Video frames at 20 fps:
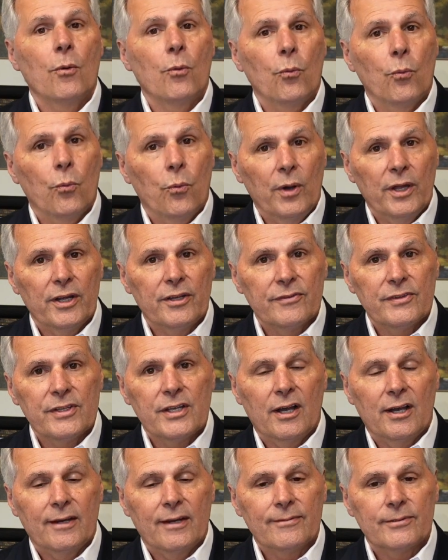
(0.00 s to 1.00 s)
One of
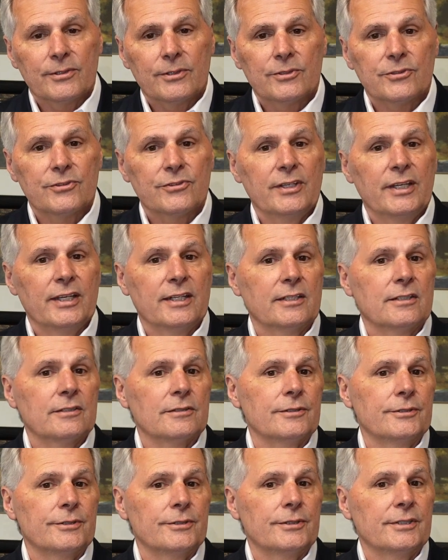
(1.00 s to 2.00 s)
the offers
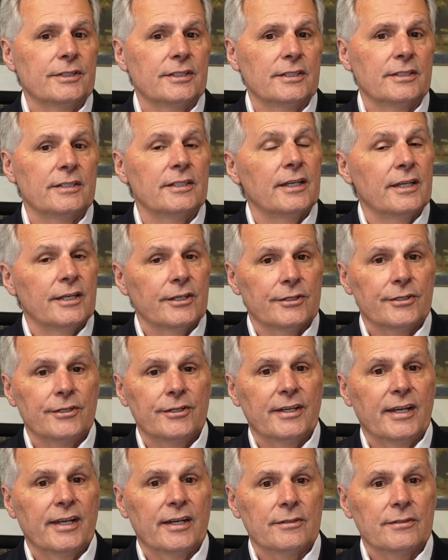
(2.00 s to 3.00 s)
included an
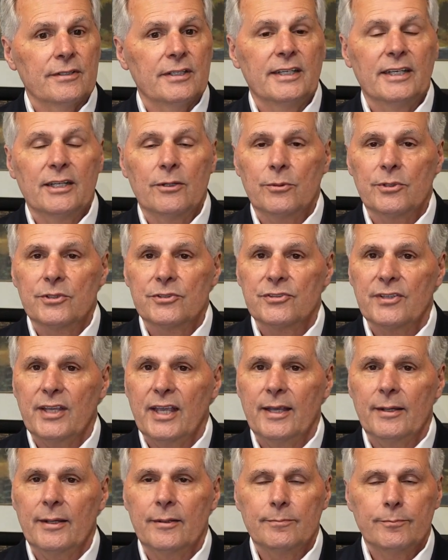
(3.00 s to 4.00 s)
earnout and it was
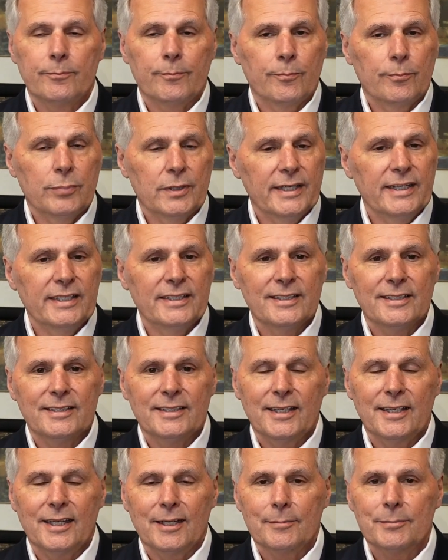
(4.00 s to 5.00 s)
a blatant
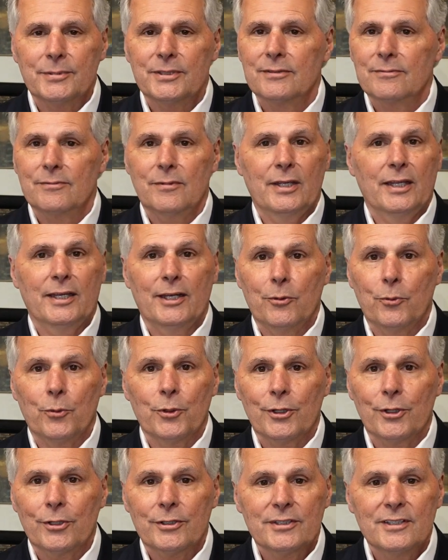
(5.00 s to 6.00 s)
attempt and it
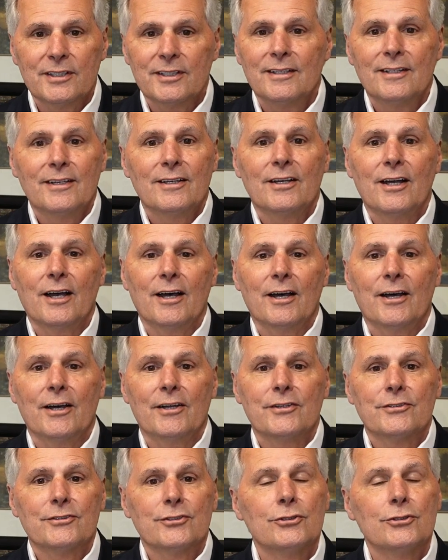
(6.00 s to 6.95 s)
worked uh,